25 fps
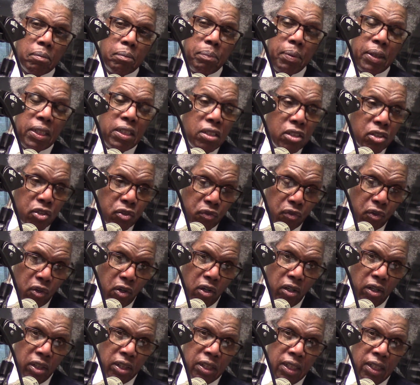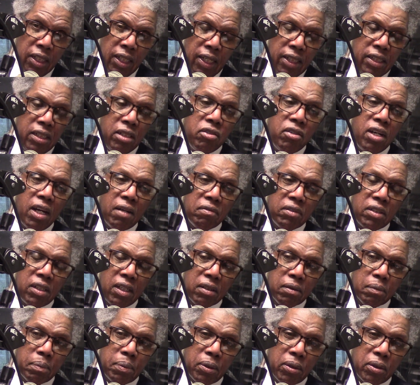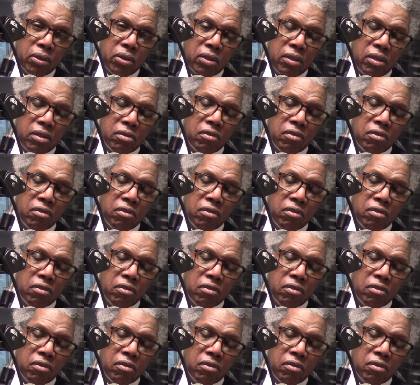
business fraud. And then you have another person